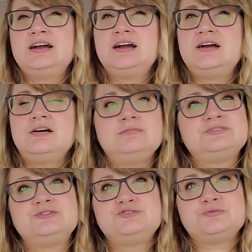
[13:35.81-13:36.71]
COM
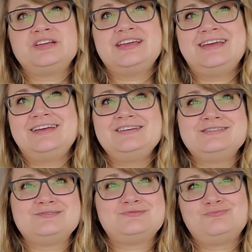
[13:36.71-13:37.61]
228
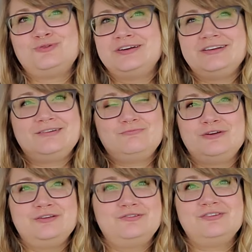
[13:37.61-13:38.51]
is what we
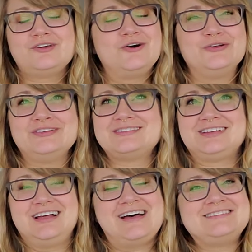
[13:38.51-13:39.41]
used to call this
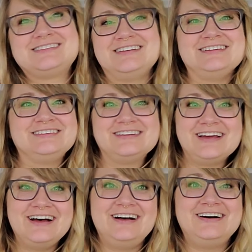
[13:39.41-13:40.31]
class in
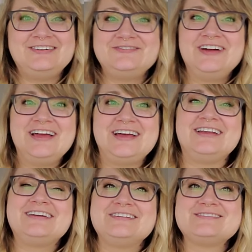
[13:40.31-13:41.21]

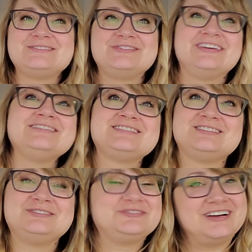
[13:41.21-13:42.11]
at Arizona,
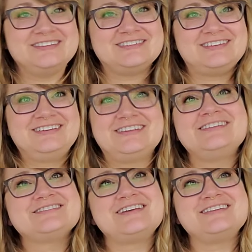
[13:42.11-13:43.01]
so I just
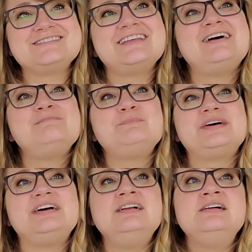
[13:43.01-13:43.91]
didn't change that.
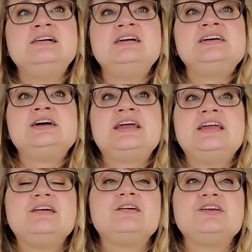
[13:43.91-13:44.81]
But
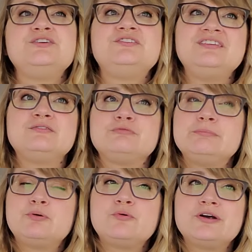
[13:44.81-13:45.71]
here you see the
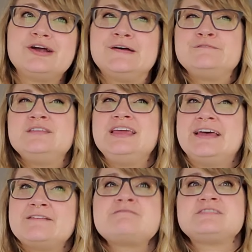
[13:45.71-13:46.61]
report of the
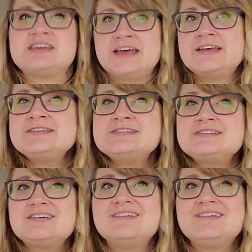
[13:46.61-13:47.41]
F test,